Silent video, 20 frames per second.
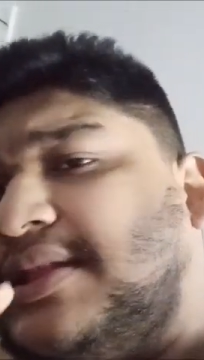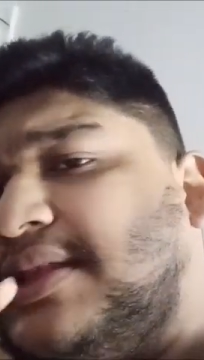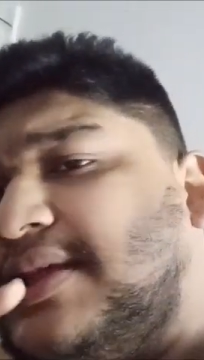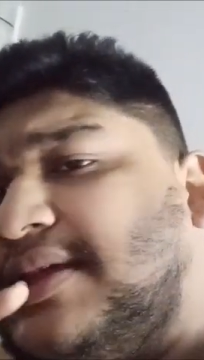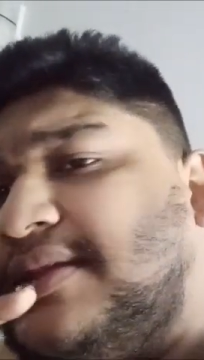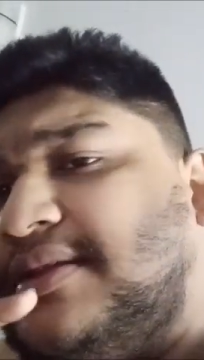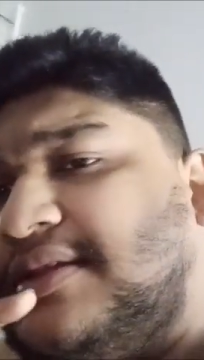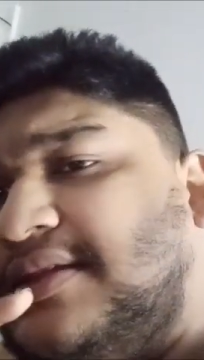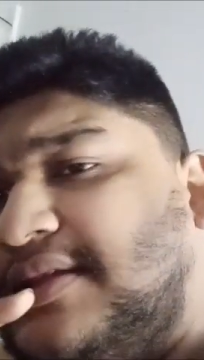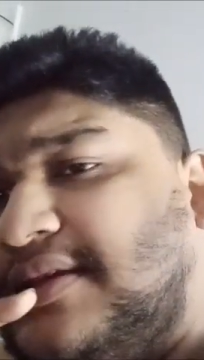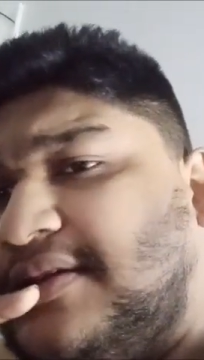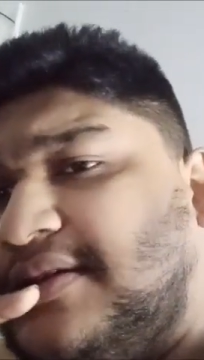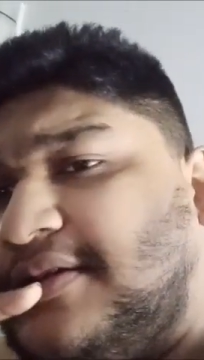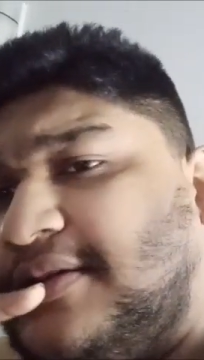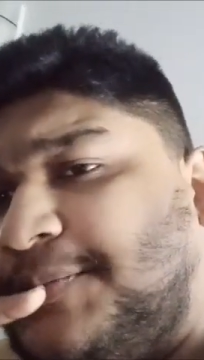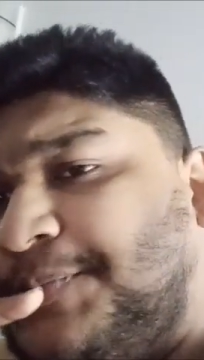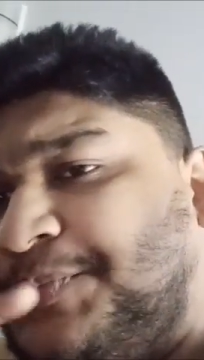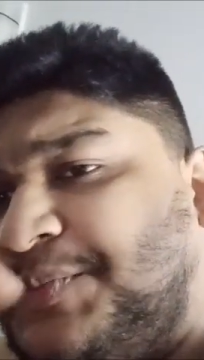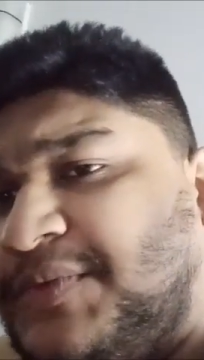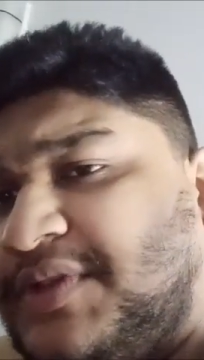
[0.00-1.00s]
then uh,
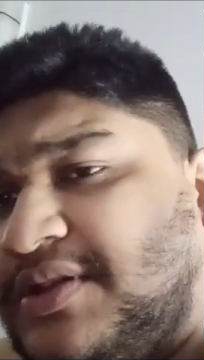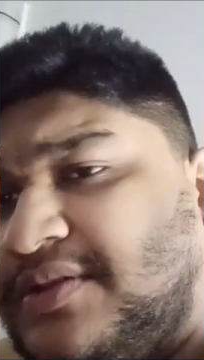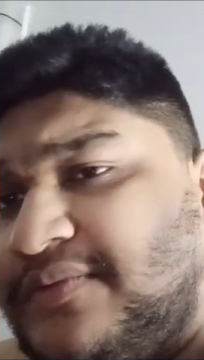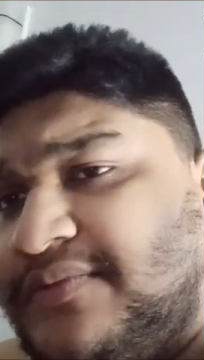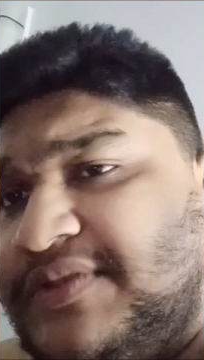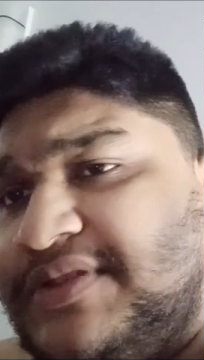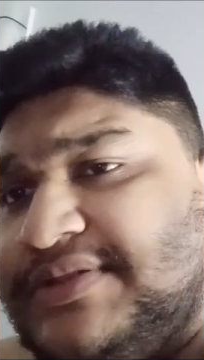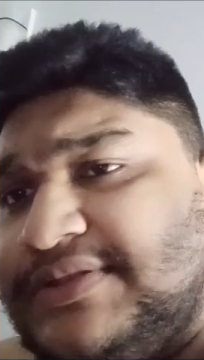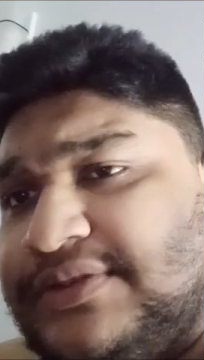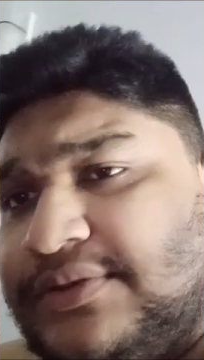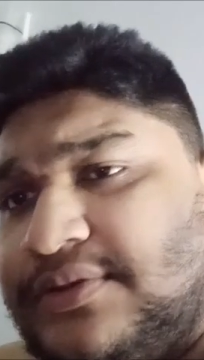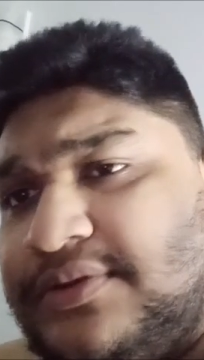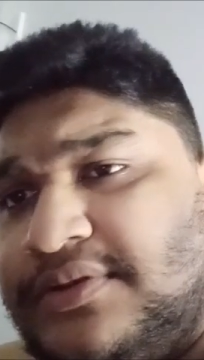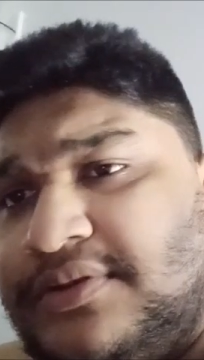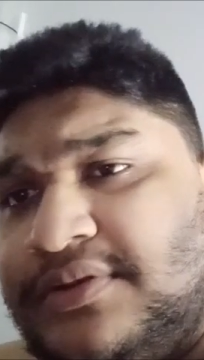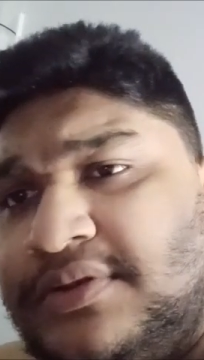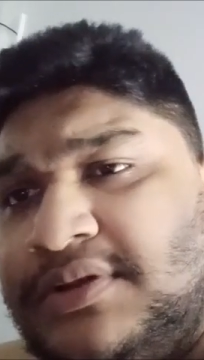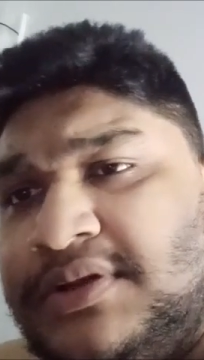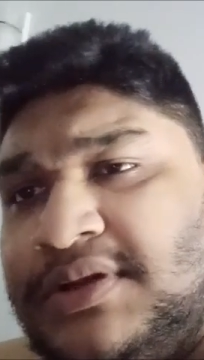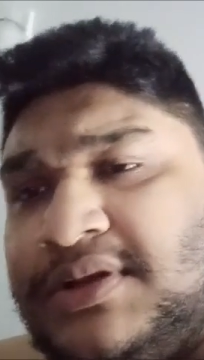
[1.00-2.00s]
we
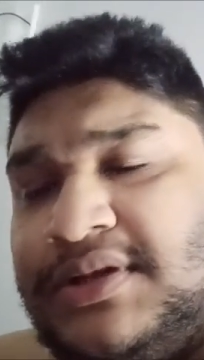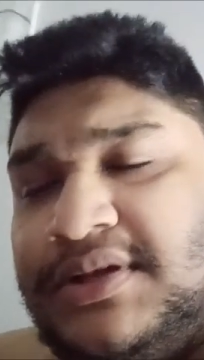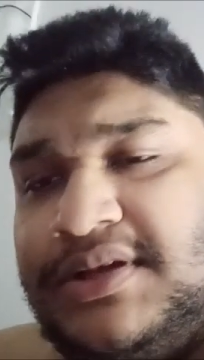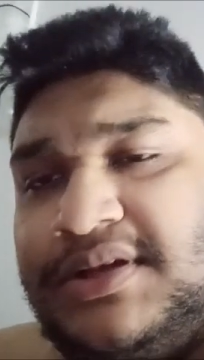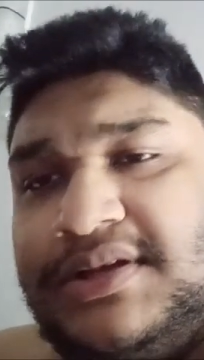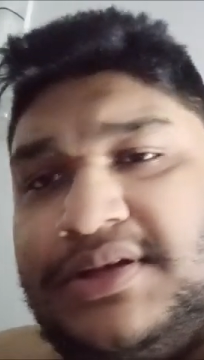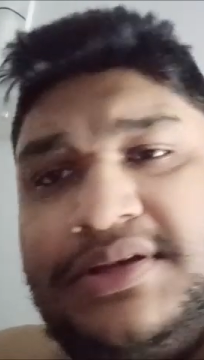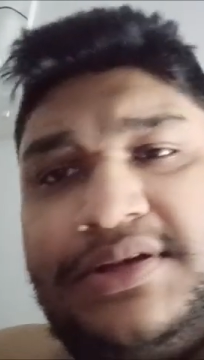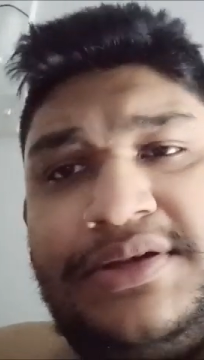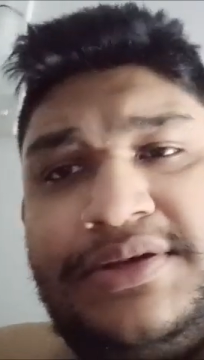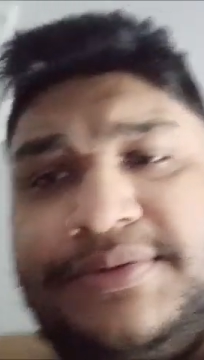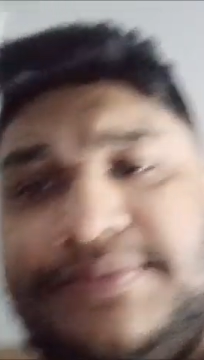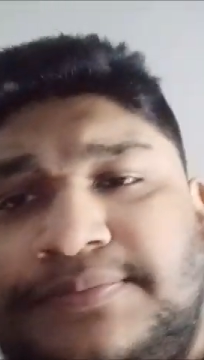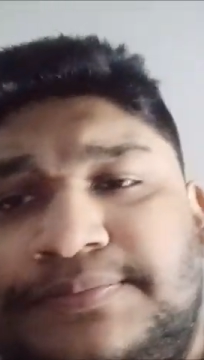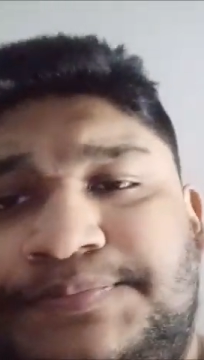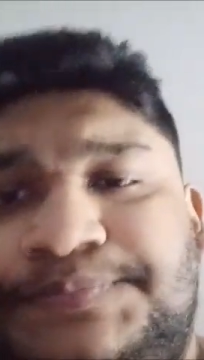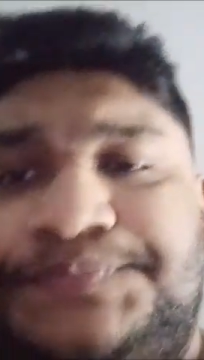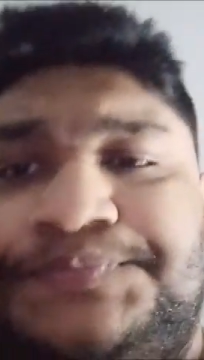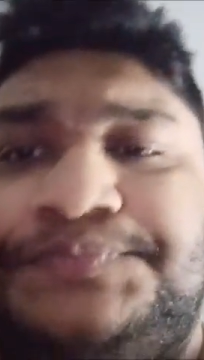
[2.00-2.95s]
saw um,